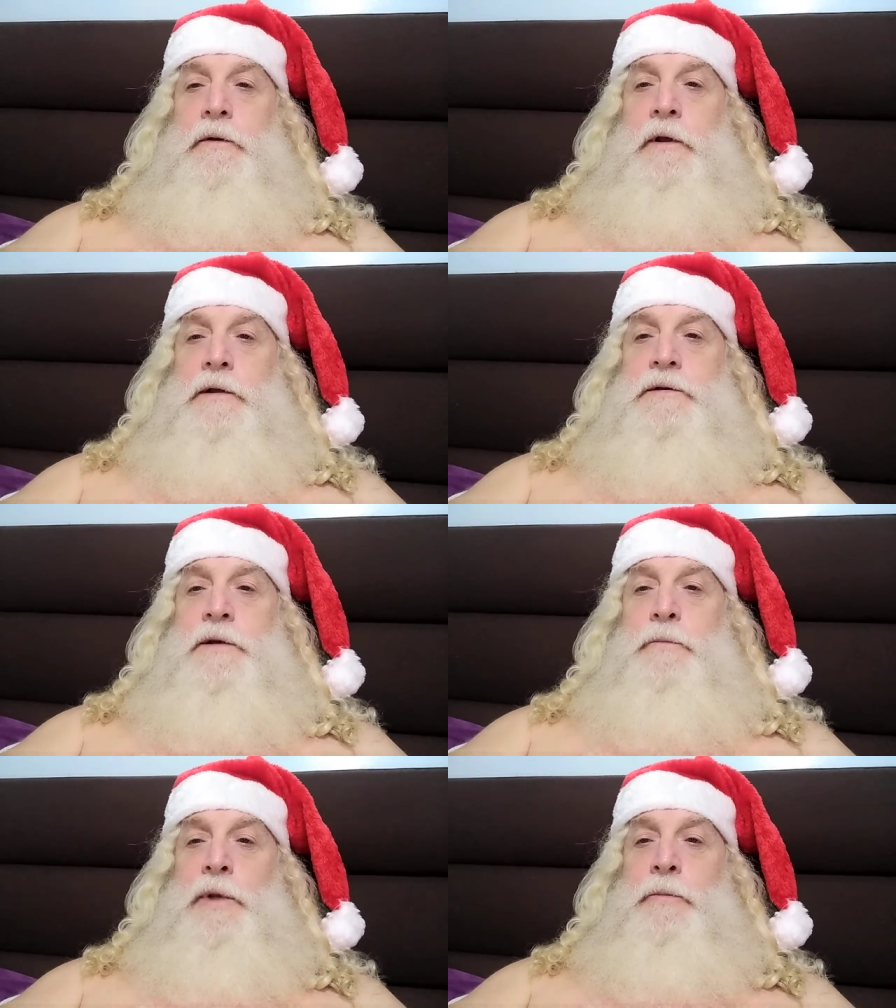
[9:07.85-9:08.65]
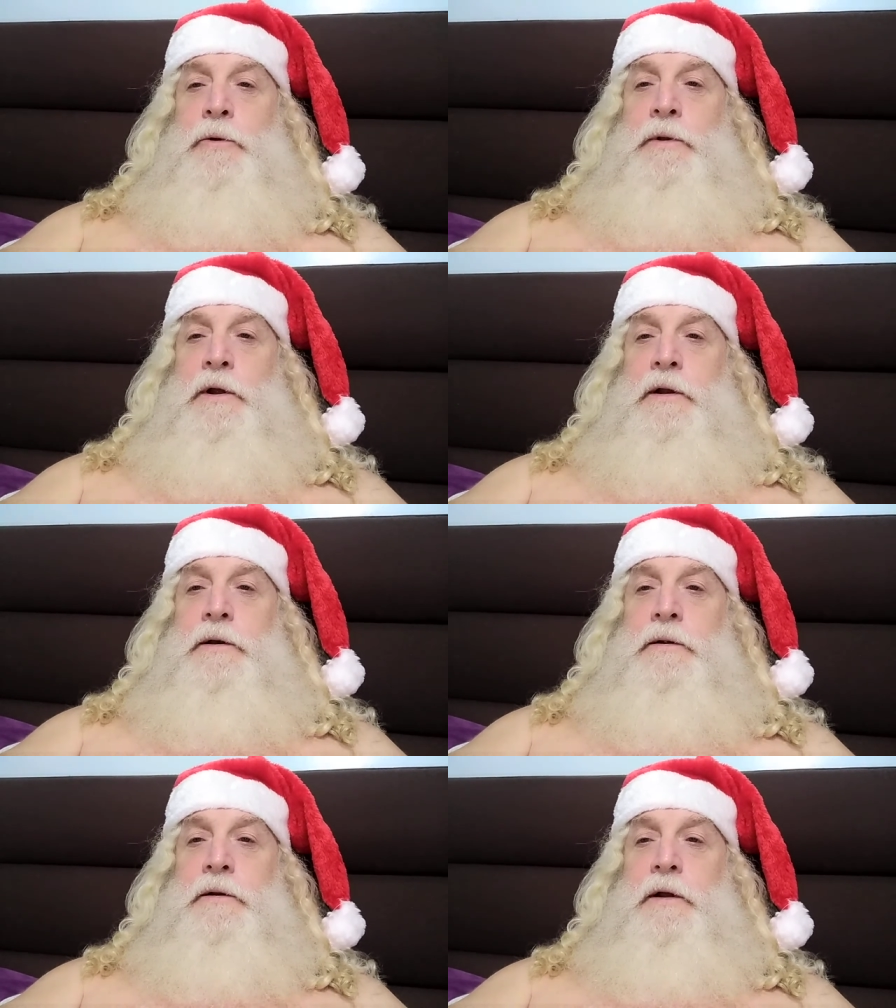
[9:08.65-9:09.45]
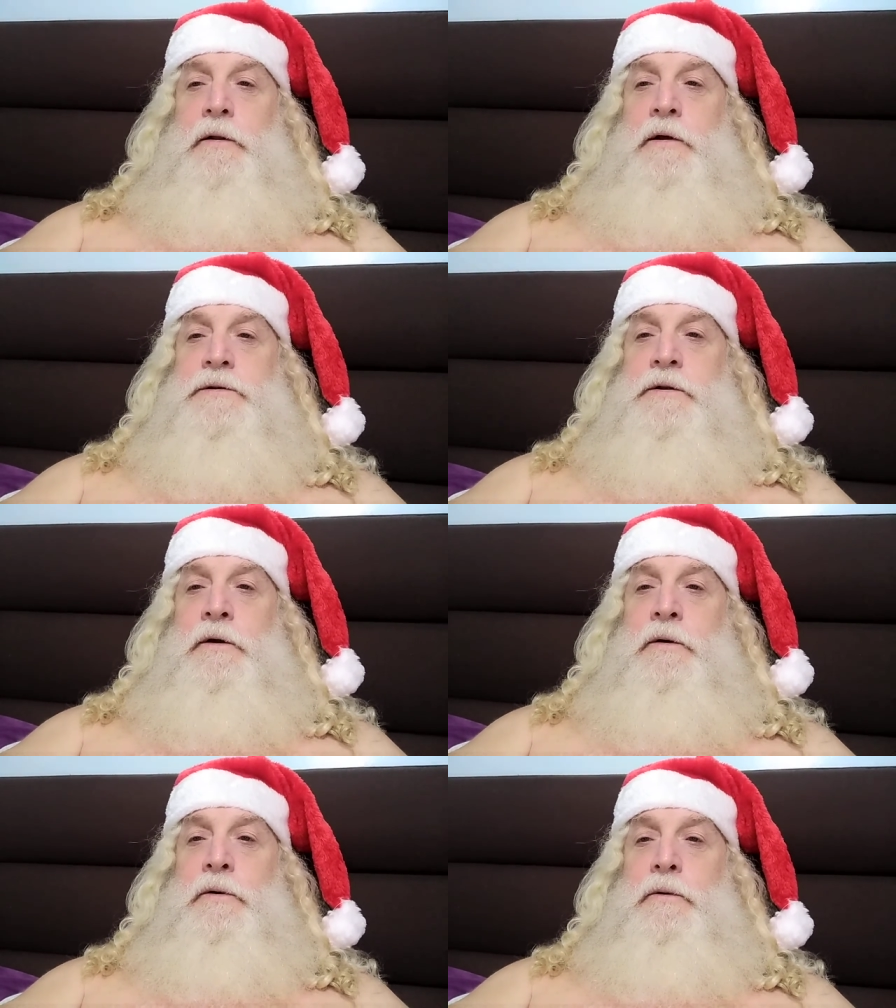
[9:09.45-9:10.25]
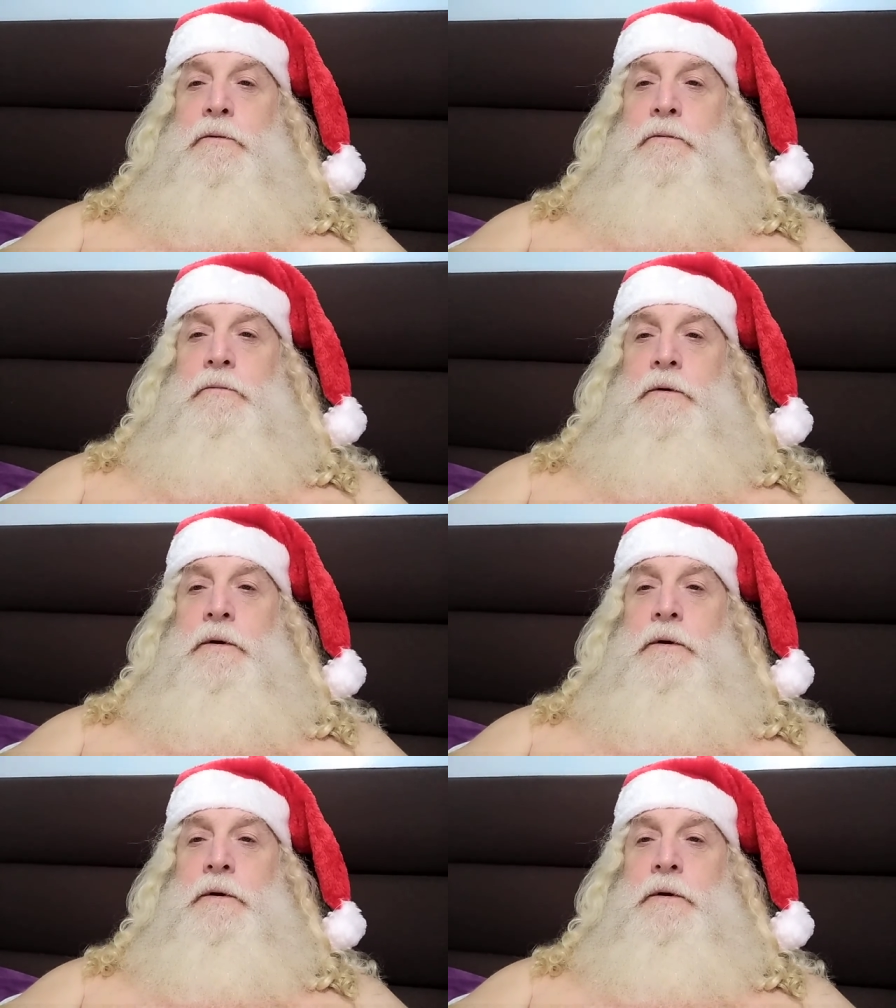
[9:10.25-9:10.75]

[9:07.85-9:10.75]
like some people did. They lost their whole